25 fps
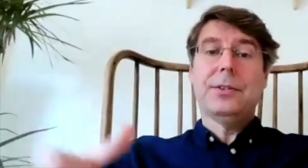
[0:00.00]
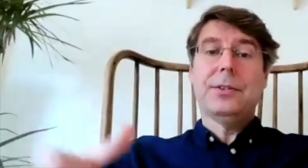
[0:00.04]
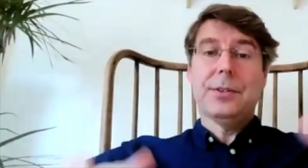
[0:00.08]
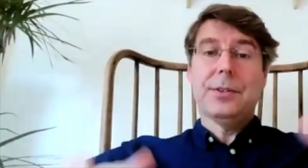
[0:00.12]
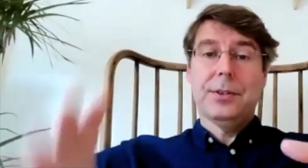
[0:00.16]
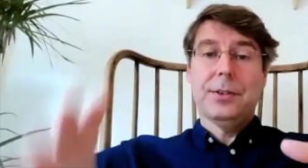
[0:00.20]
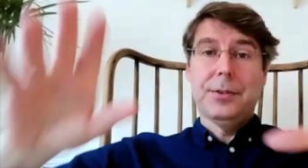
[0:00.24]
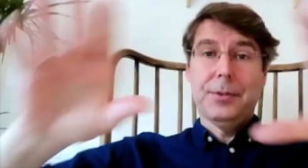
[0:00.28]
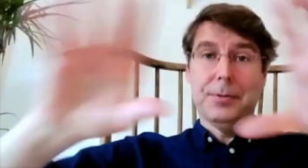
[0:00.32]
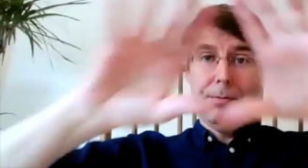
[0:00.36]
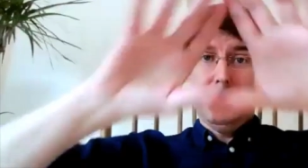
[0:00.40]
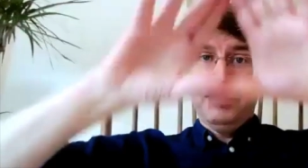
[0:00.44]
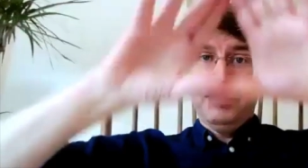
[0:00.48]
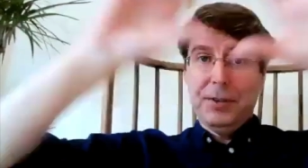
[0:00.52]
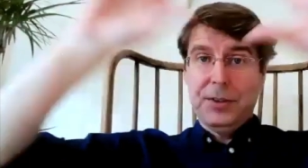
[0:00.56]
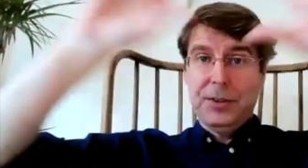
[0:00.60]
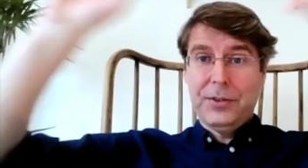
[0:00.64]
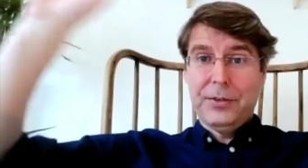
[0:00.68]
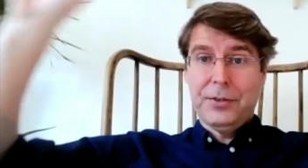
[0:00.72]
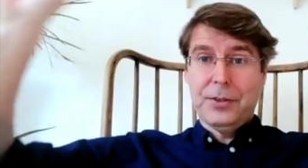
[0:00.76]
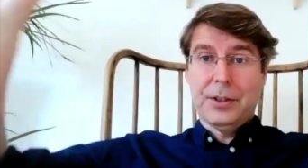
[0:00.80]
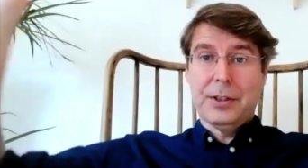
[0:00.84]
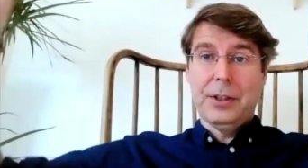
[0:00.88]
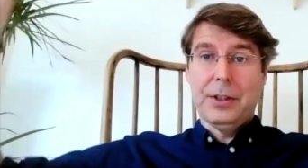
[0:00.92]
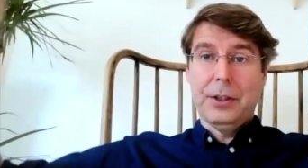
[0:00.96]
because this
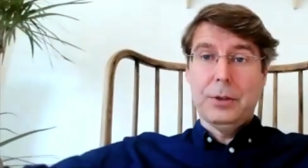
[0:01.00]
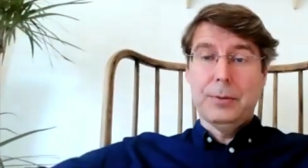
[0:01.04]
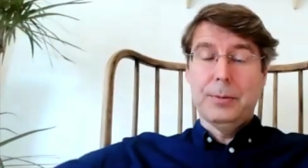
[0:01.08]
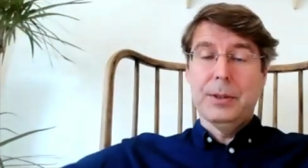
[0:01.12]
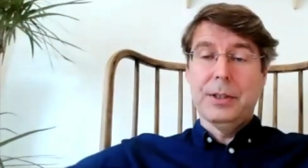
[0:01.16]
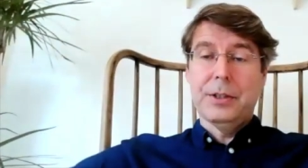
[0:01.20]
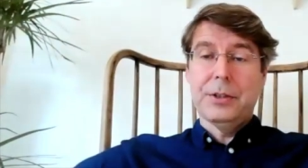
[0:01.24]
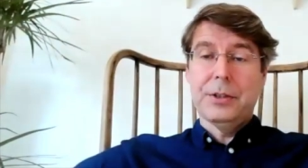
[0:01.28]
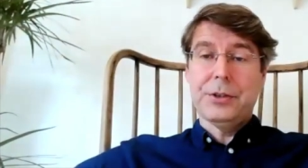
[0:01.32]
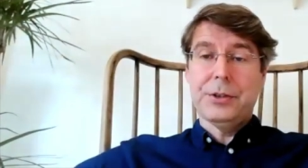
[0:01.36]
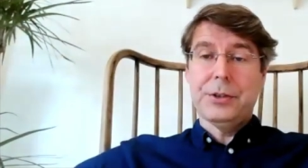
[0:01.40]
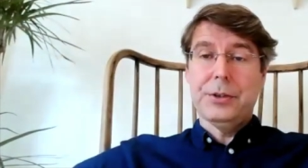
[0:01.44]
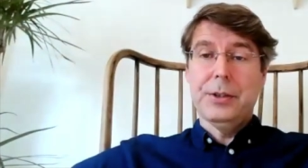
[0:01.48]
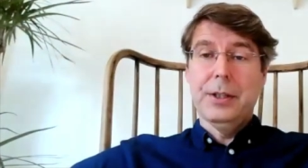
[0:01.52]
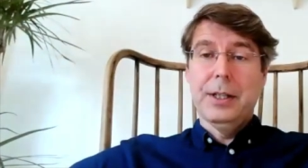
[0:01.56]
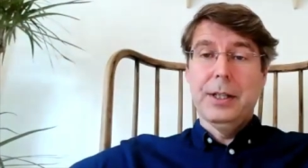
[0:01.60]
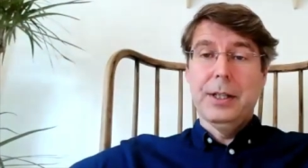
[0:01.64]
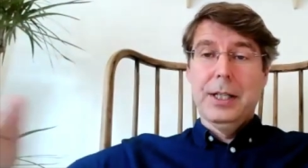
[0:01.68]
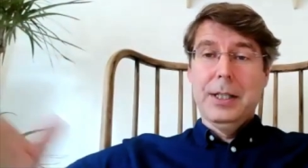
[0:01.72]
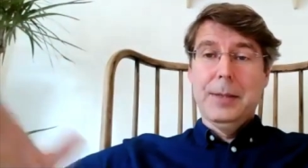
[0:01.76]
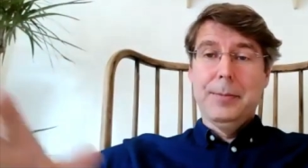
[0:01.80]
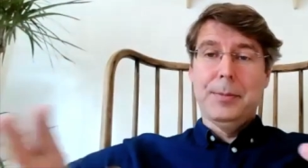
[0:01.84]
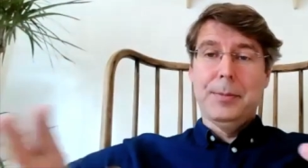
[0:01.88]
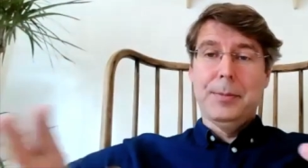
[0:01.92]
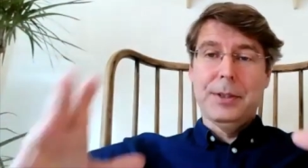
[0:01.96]
is a global issue,
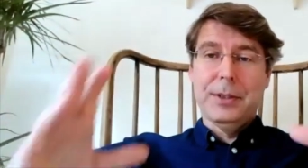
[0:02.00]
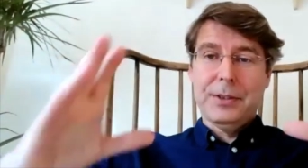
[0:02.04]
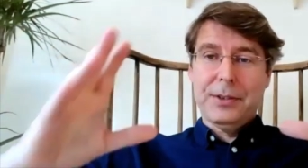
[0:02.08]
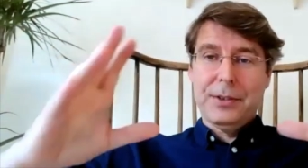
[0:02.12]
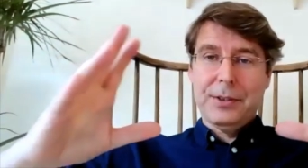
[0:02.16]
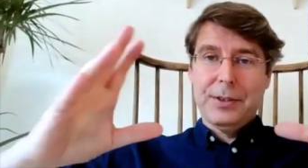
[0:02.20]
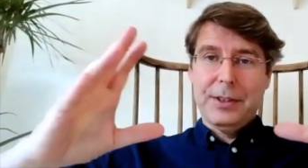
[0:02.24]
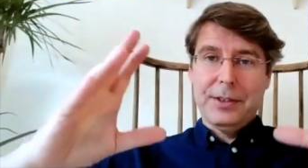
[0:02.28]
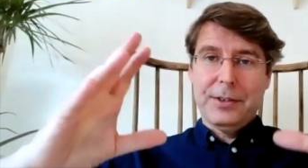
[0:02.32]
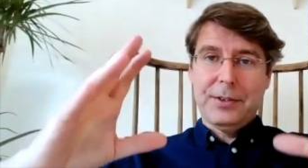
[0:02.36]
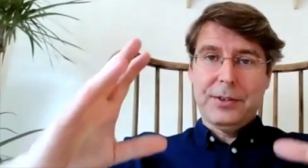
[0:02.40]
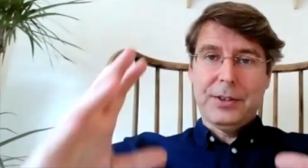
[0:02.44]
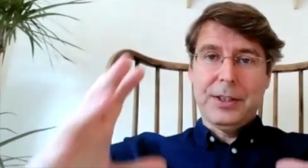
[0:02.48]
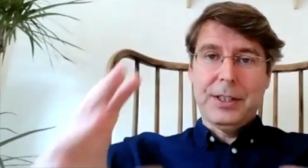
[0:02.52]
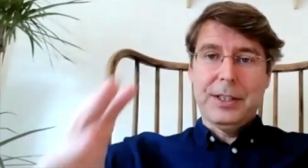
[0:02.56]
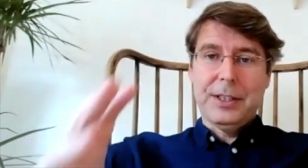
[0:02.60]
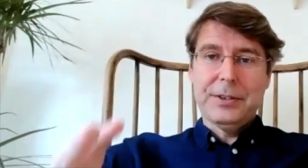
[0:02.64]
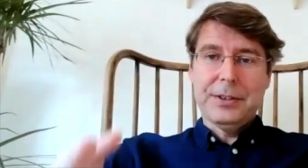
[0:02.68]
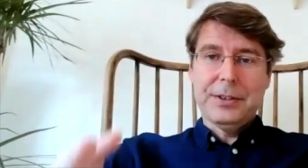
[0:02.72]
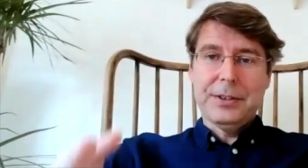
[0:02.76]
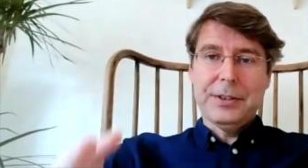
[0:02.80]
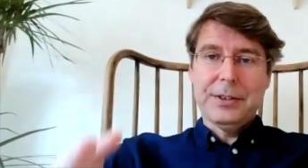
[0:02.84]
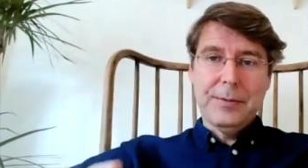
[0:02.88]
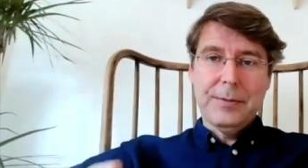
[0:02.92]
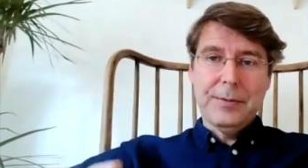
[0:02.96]
but it's
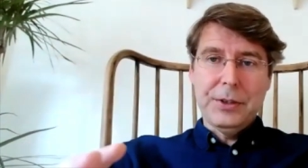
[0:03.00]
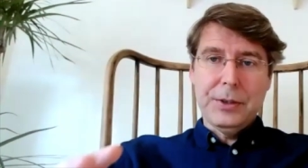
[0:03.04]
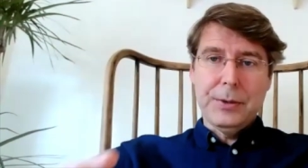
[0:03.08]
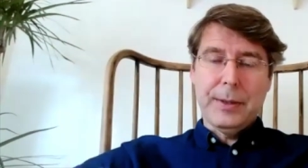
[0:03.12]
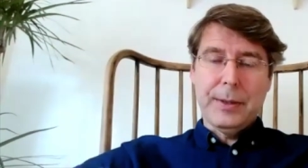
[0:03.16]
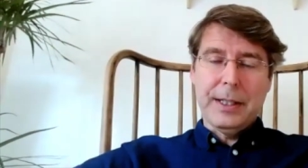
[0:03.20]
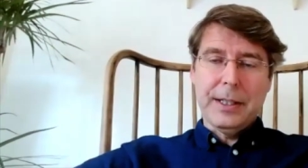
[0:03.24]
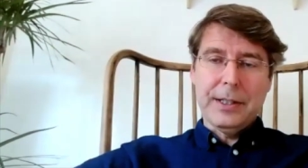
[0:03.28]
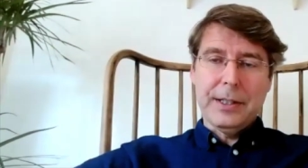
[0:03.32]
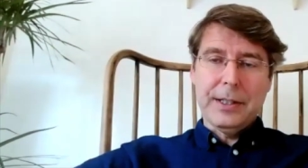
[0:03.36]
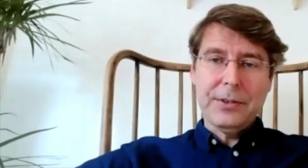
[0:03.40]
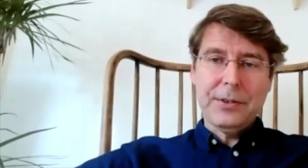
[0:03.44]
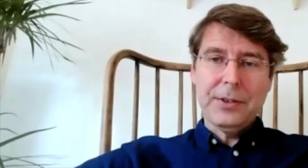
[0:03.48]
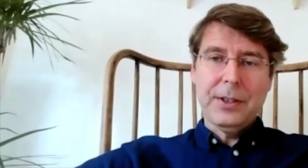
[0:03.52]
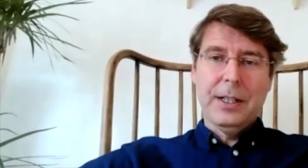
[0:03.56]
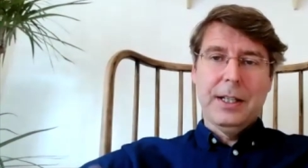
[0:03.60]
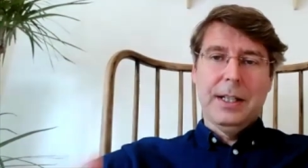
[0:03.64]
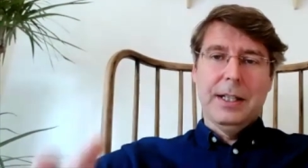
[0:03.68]
starting in the US?